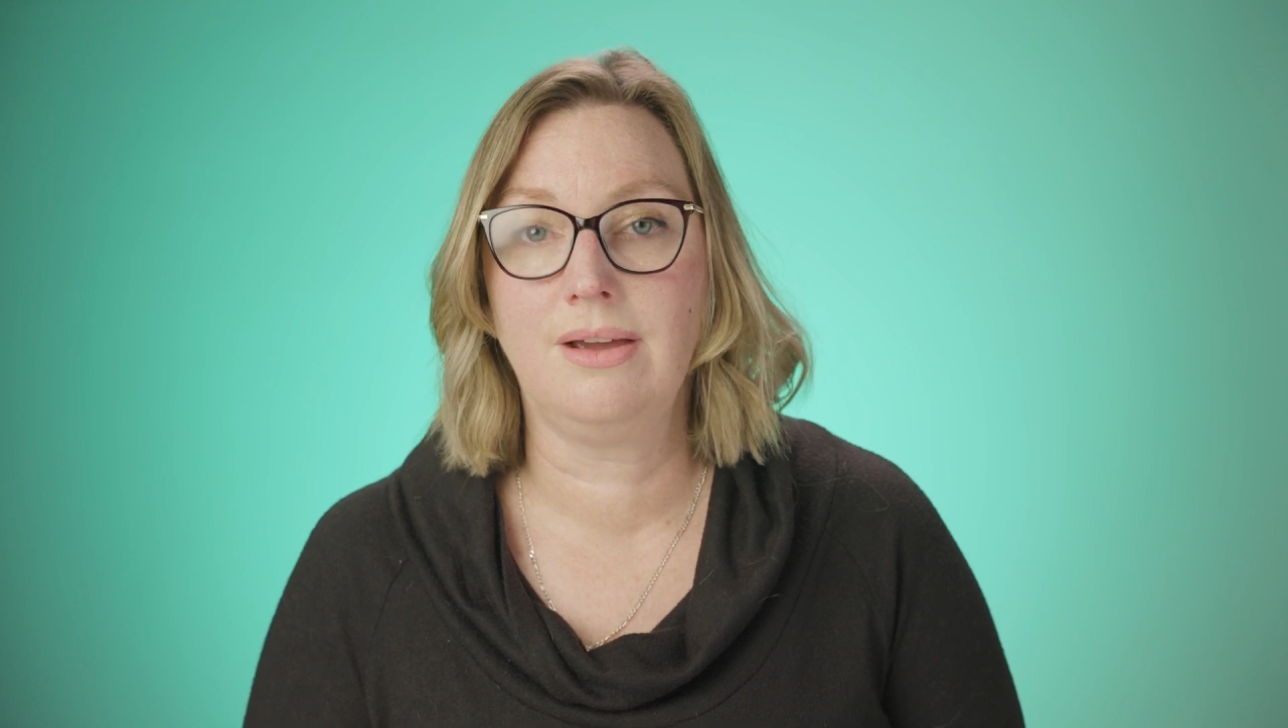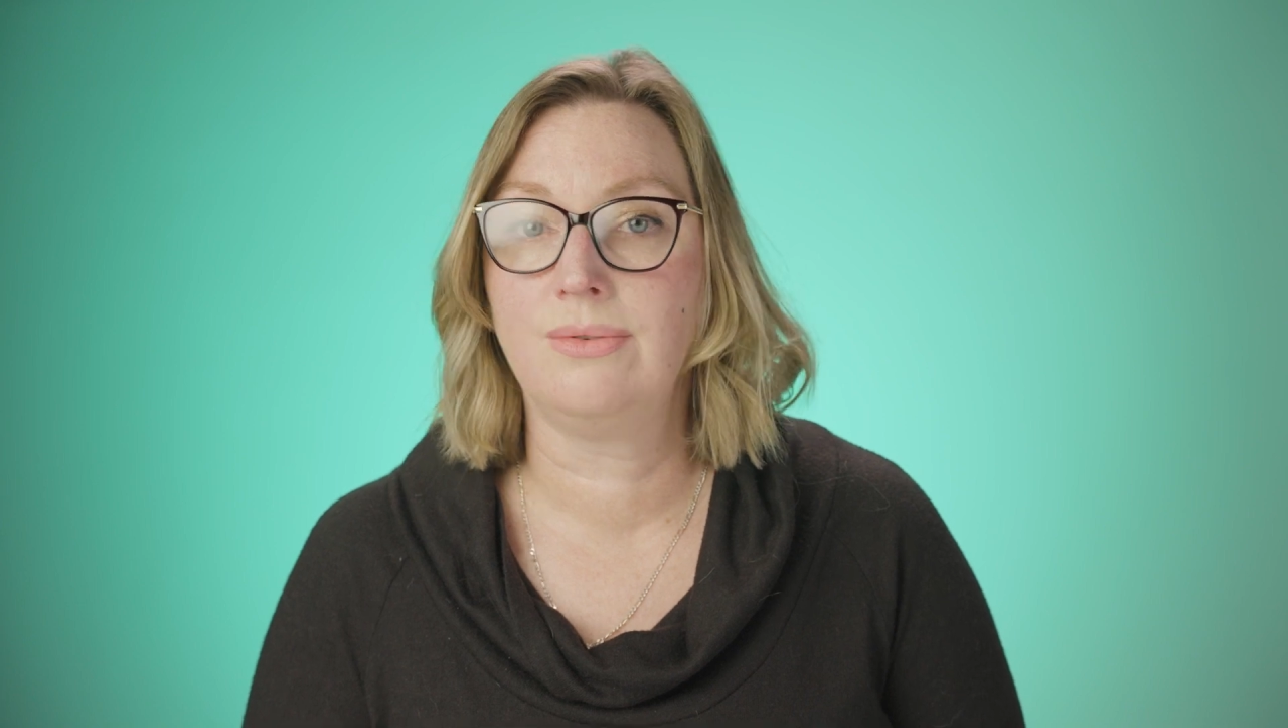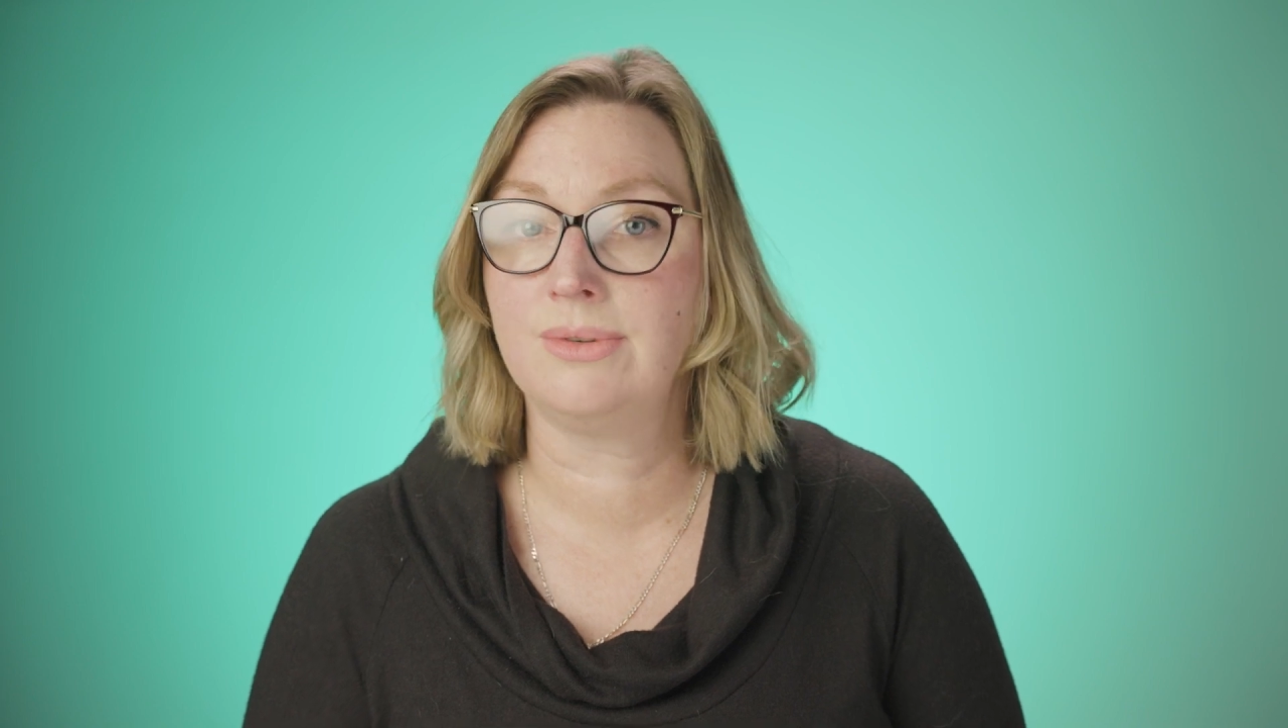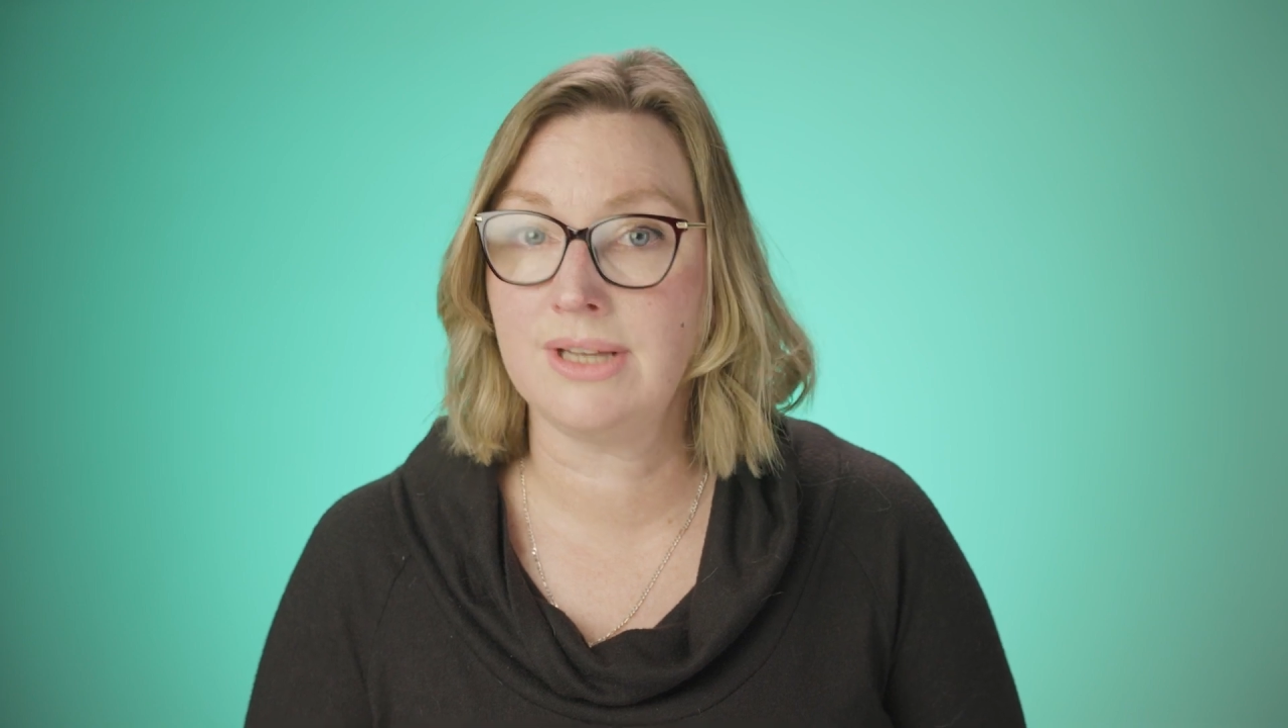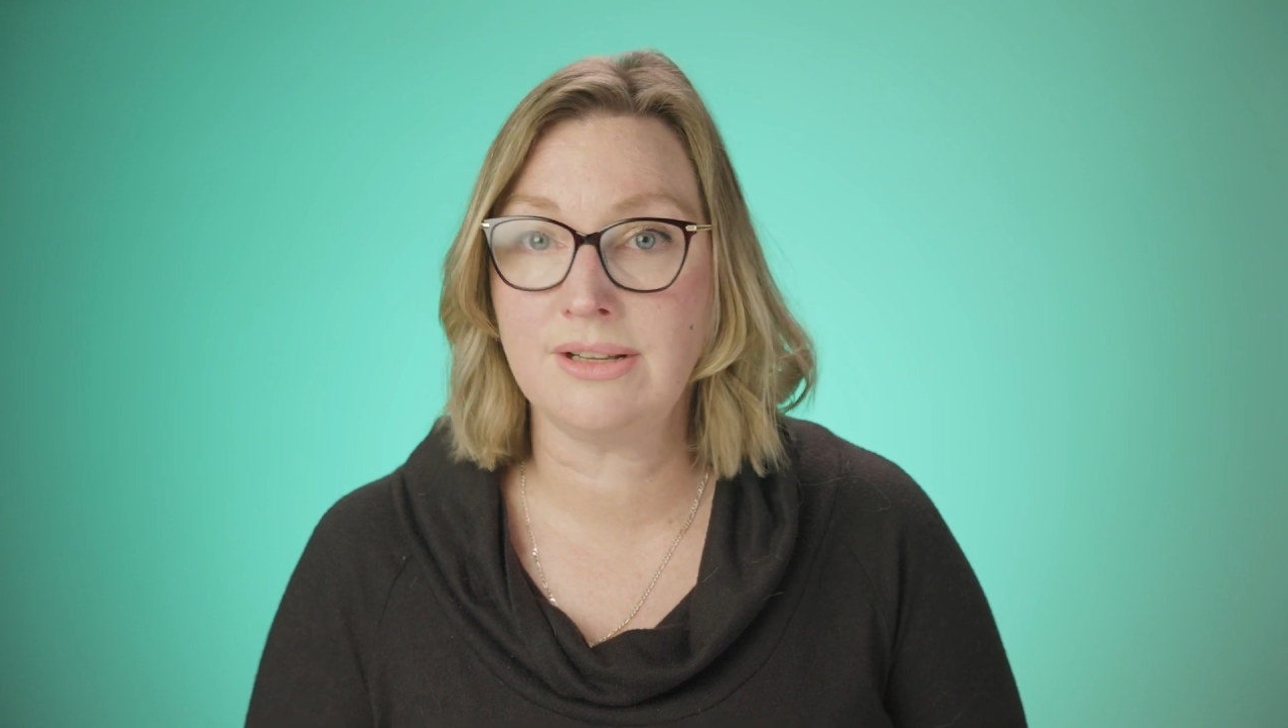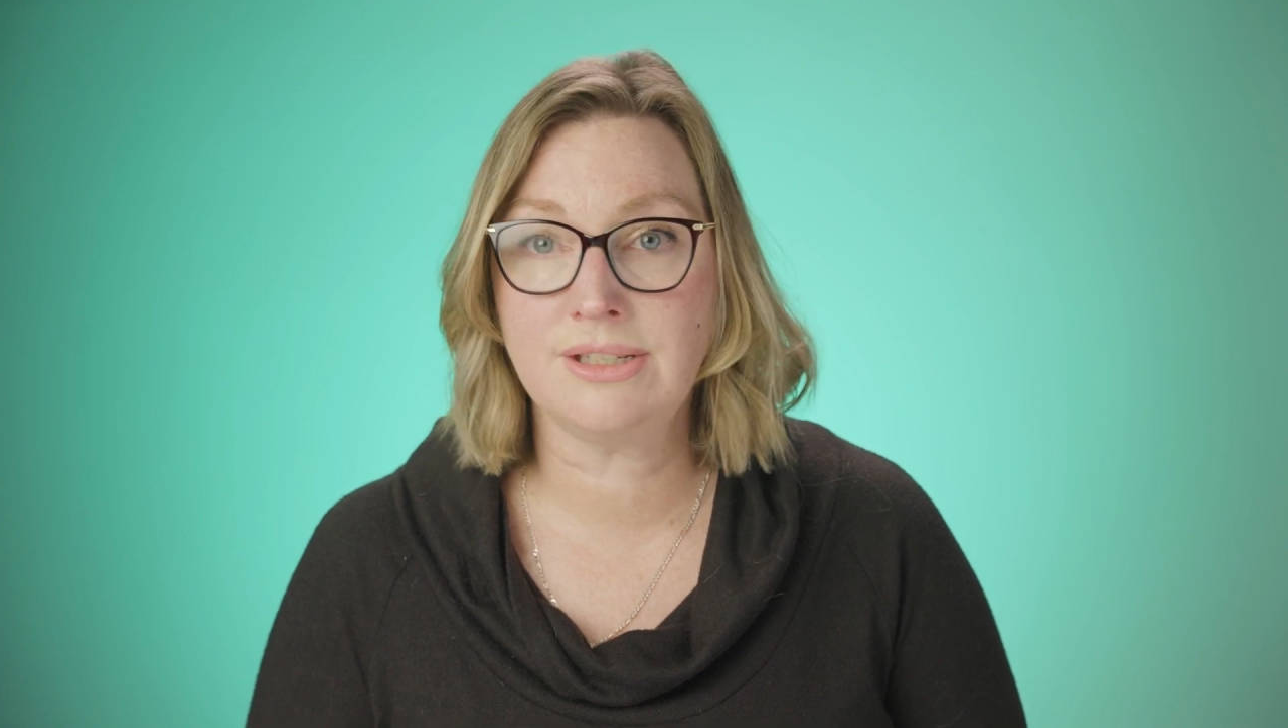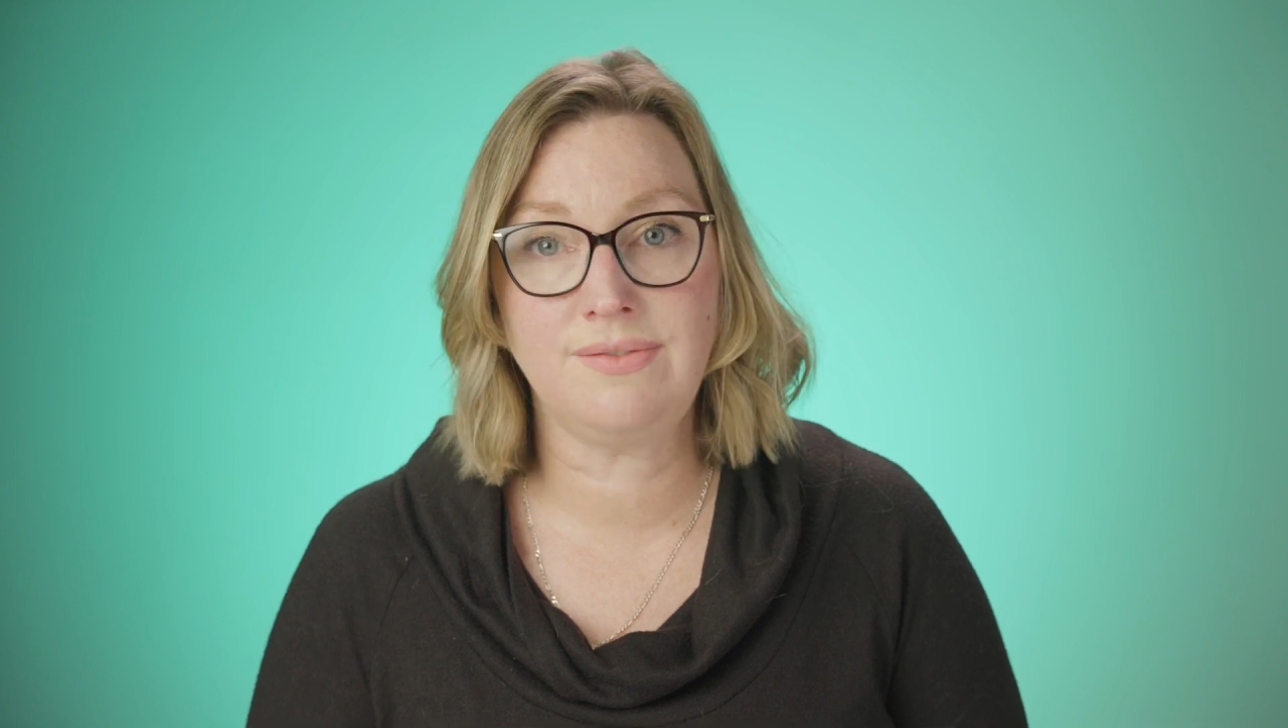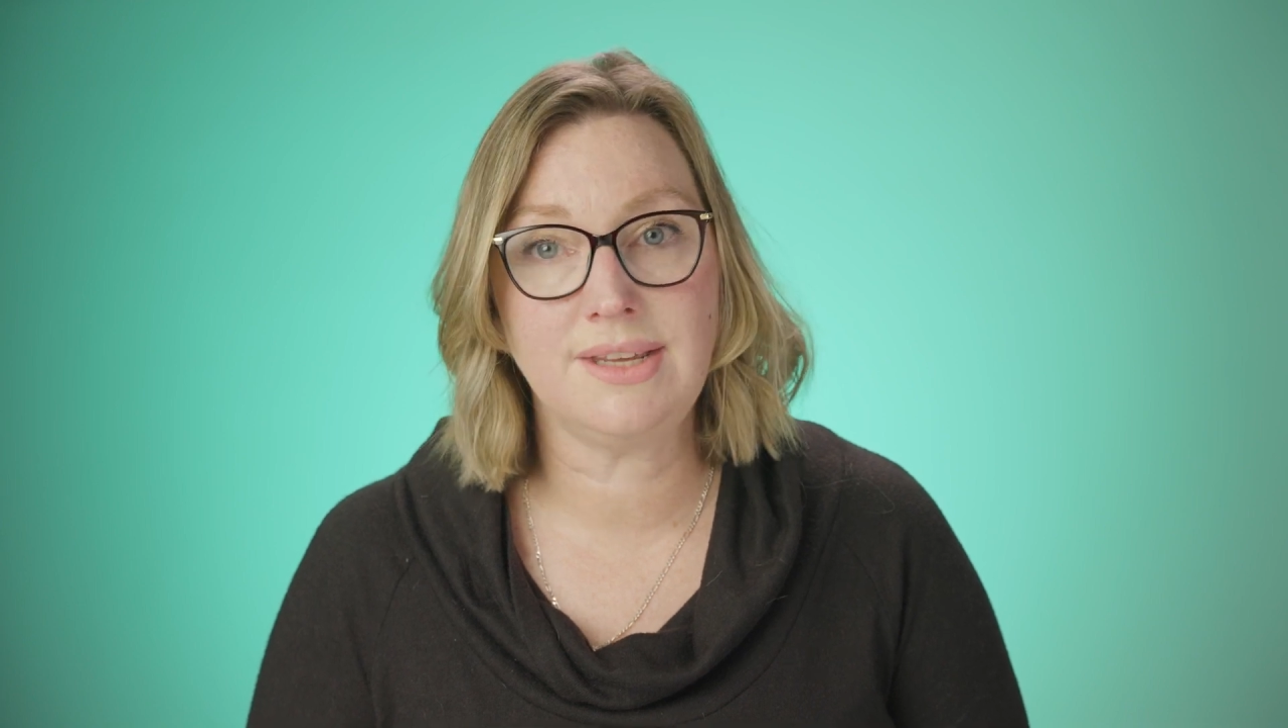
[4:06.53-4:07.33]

Results of